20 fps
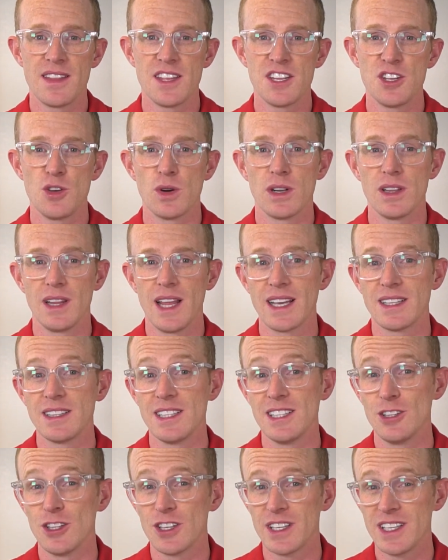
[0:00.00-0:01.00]
then you are
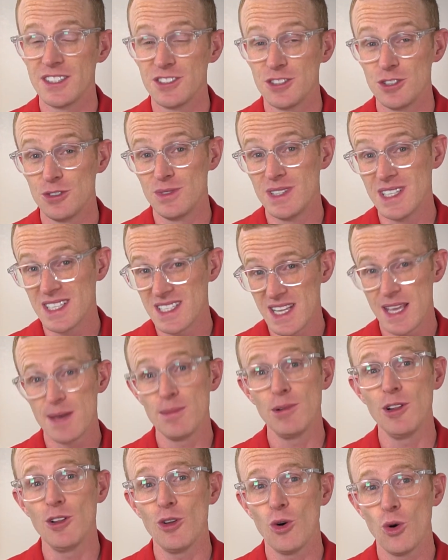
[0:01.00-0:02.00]
likely looking to
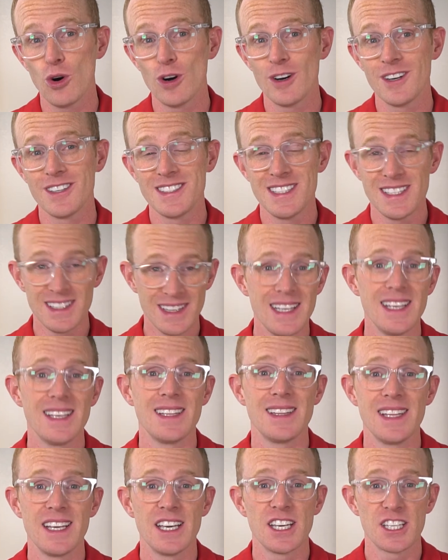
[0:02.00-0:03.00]
disable or
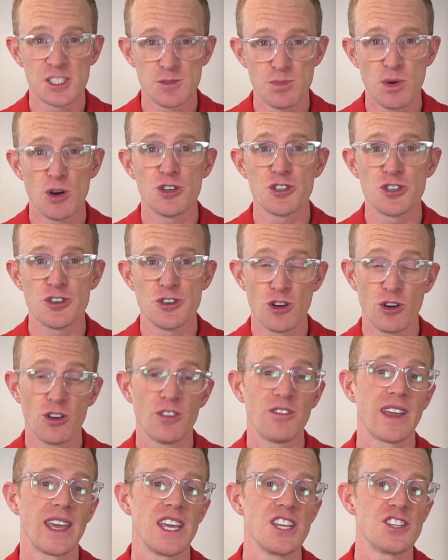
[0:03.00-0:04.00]
delete the exposure
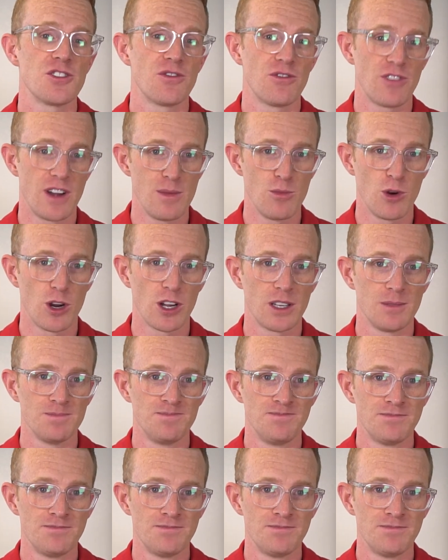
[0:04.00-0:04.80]
notification framework.